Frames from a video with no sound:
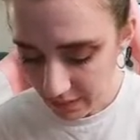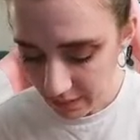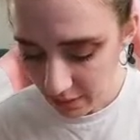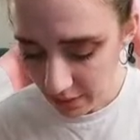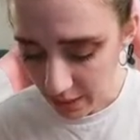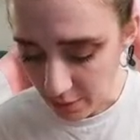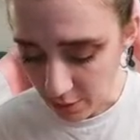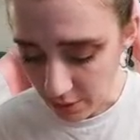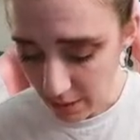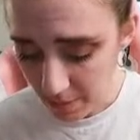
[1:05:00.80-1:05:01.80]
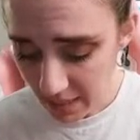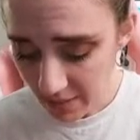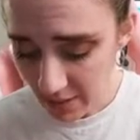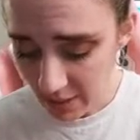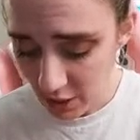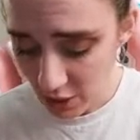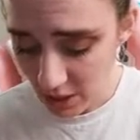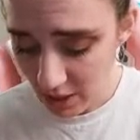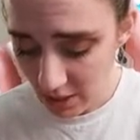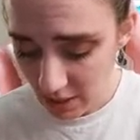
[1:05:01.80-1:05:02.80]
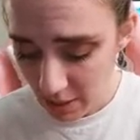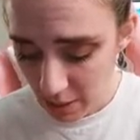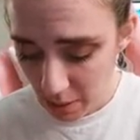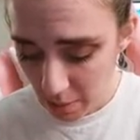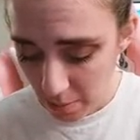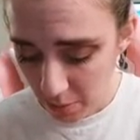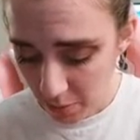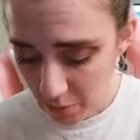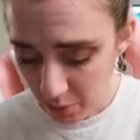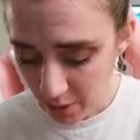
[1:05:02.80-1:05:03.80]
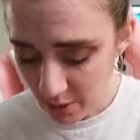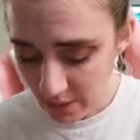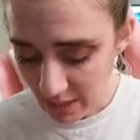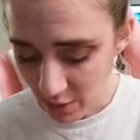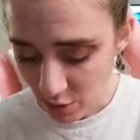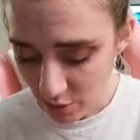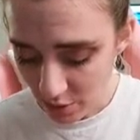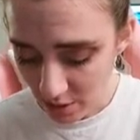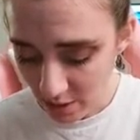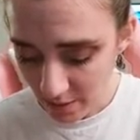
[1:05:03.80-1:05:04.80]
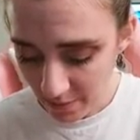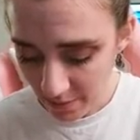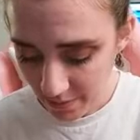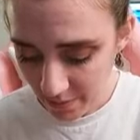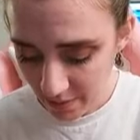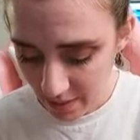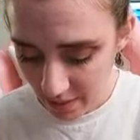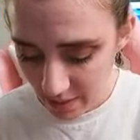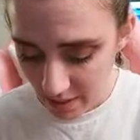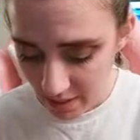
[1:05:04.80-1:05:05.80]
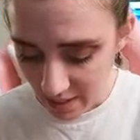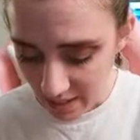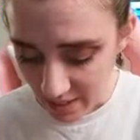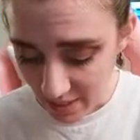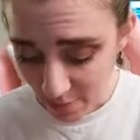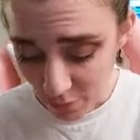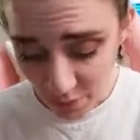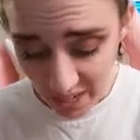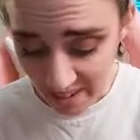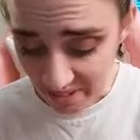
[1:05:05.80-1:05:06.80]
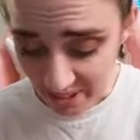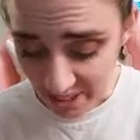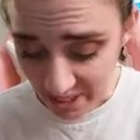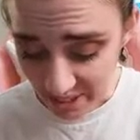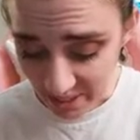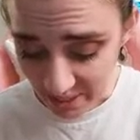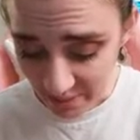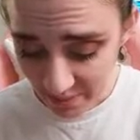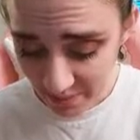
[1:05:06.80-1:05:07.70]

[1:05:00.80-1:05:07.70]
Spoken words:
Alright, so skip that stitch before your next corner, and skip the one after it too,